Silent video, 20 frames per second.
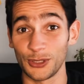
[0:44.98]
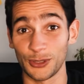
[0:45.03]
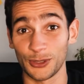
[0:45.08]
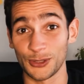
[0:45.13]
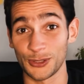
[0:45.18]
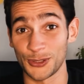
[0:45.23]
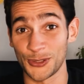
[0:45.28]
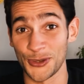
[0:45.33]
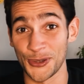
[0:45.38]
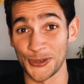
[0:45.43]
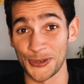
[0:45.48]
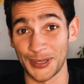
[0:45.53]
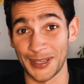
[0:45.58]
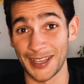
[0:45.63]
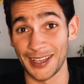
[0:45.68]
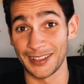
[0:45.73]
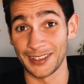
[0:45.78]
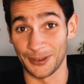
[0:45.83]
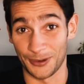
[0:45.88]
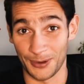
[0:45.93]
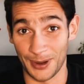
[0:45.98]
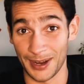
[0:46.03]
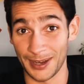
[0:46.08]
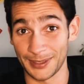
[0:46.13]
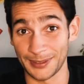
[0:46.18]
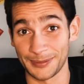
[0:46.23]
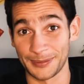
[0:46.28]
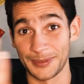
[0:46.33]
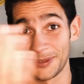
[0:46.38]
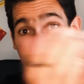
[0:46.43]
those two together,
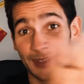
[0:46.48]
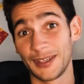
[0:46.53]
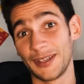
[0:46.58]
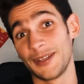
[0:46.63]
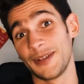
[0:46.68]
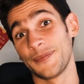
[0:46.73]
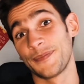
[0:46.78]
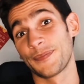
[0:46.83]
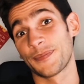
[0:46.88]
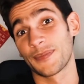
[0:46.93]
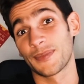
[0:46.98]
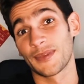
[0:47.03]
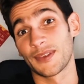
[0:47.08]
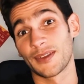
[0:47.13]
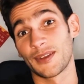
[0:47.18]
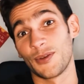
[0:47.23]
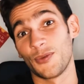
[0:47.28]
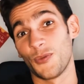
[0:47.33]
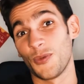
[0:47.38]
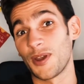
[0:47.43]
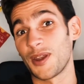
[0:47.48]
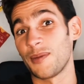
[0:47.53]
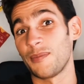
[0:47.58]
right? What